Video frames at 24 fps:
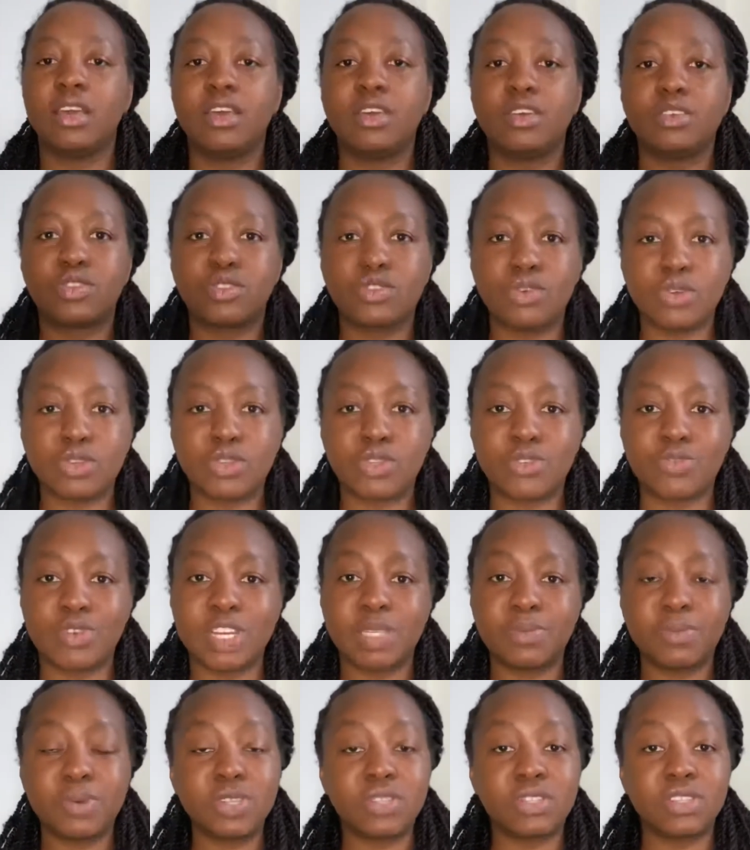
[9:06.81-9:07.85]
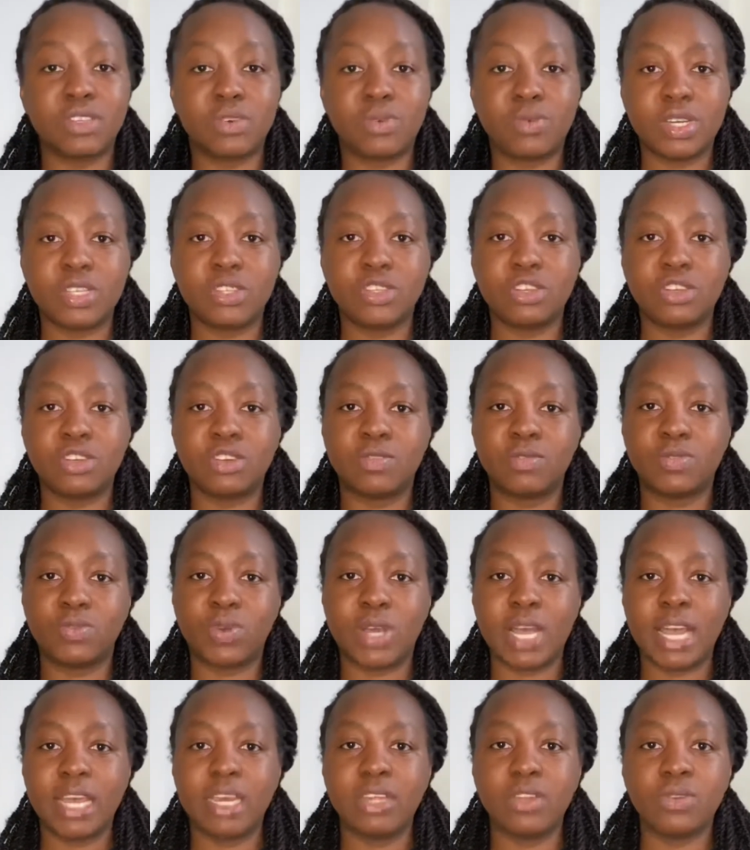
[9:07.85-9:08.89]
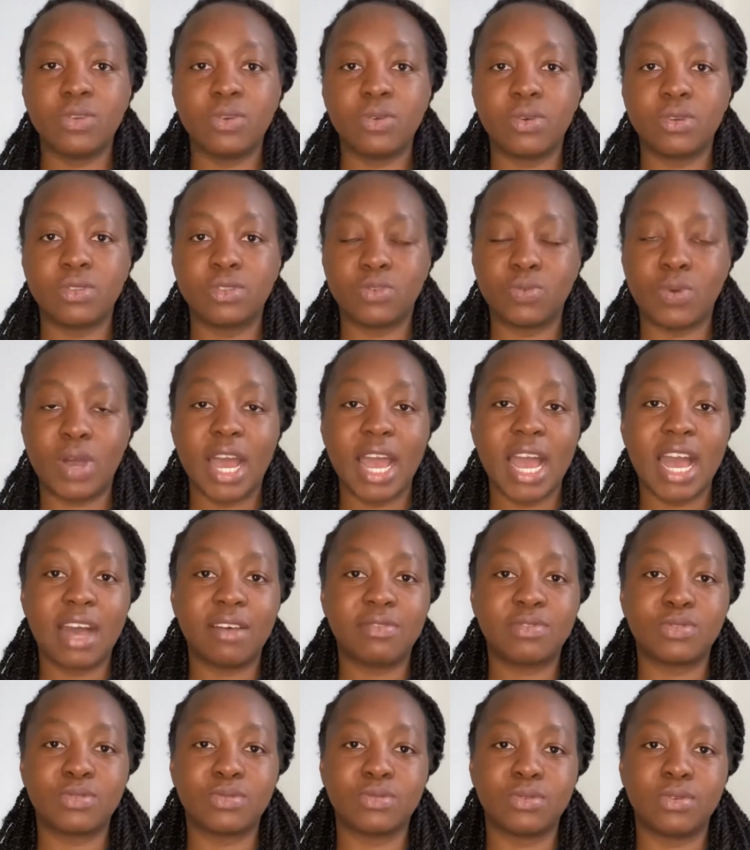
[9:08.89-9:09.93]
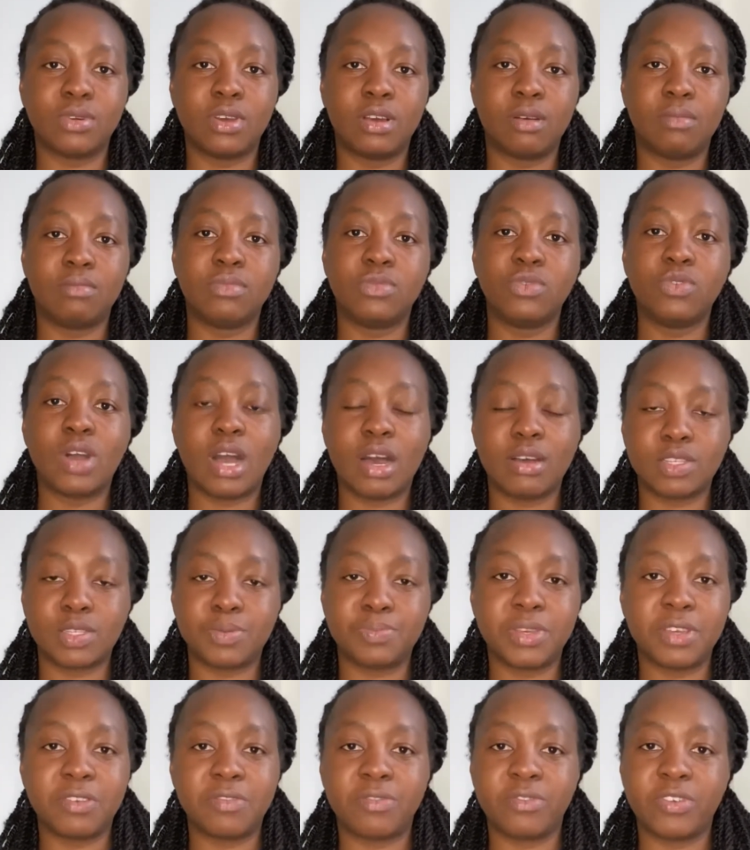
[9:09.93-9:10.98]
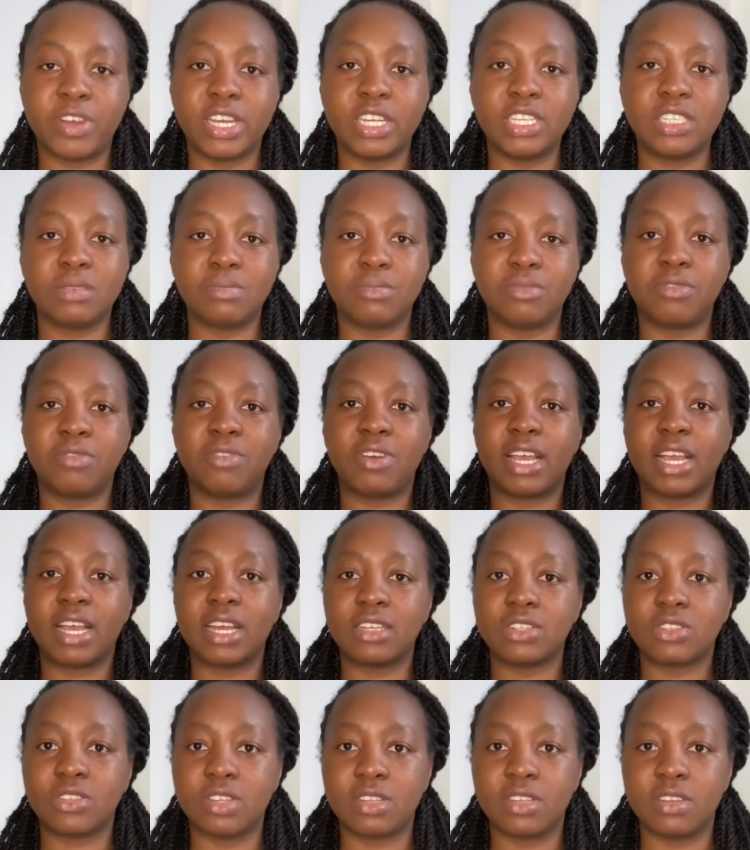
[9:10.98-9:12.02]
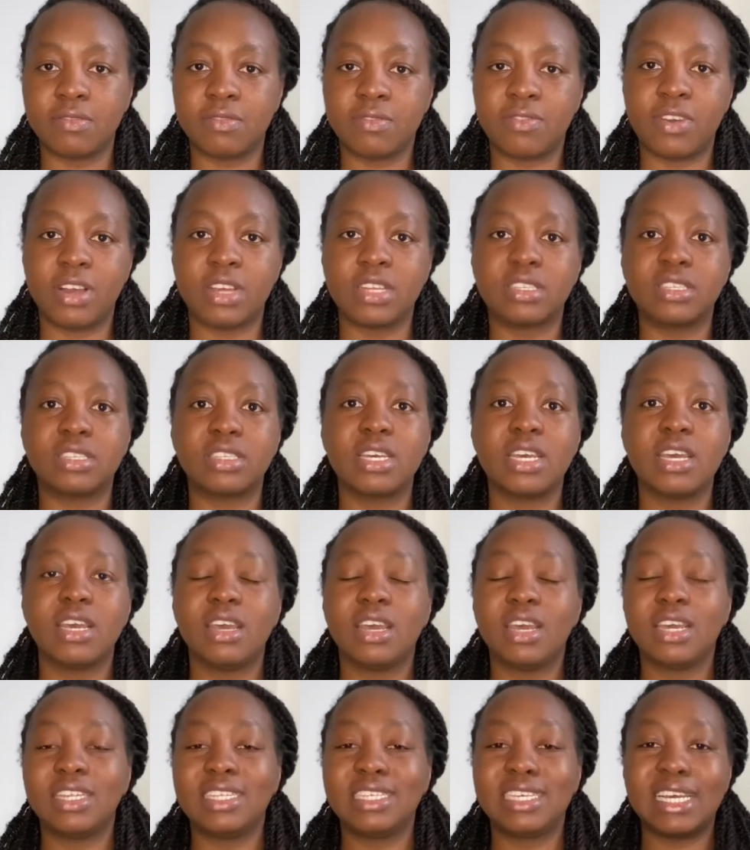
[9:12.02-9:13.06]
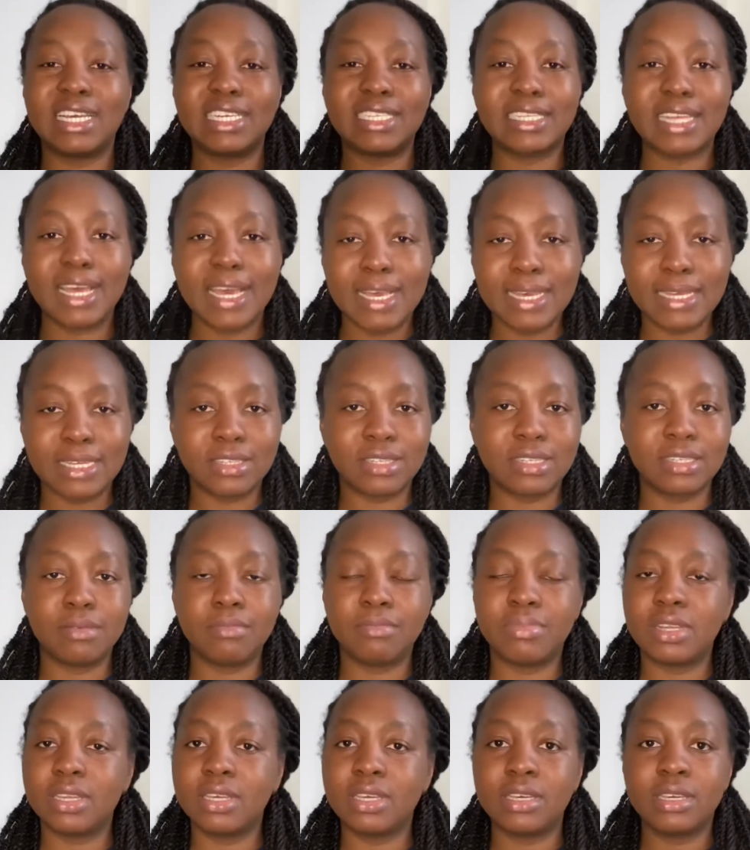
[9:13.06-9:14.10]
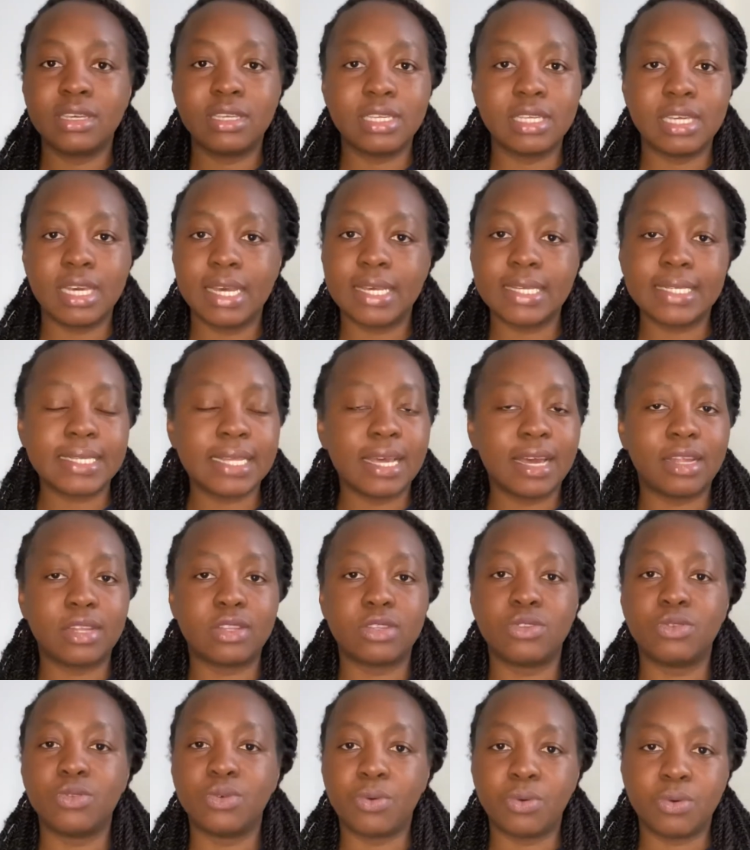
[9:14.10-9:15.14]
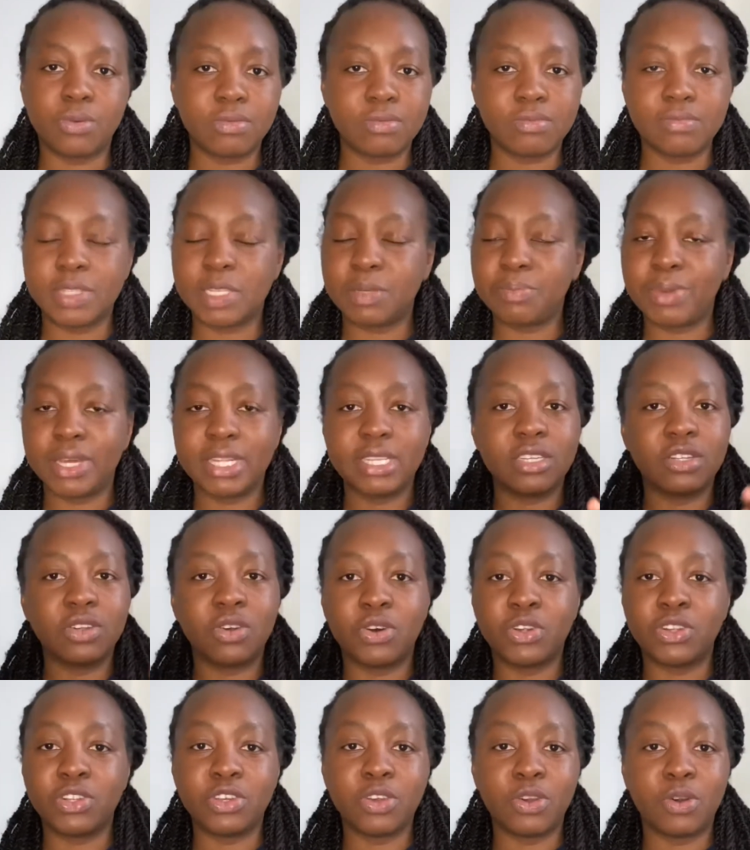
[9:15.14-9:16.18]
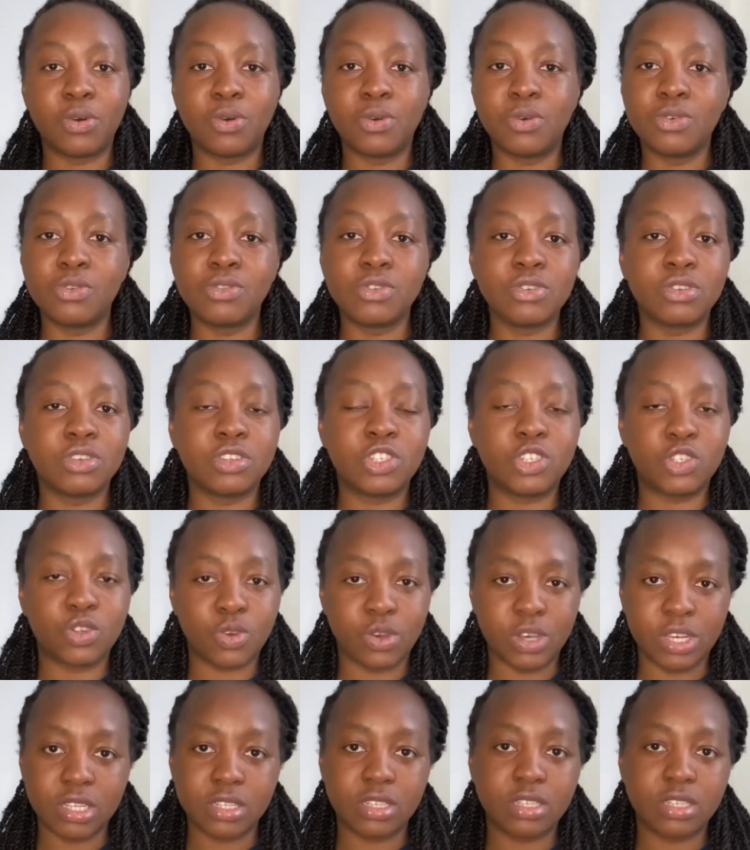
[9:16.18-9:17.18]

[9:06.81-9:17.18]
So to respond to the question of do I have to know how to speak French before I can study in France, the answer is simply yes and no, depending on your own choice.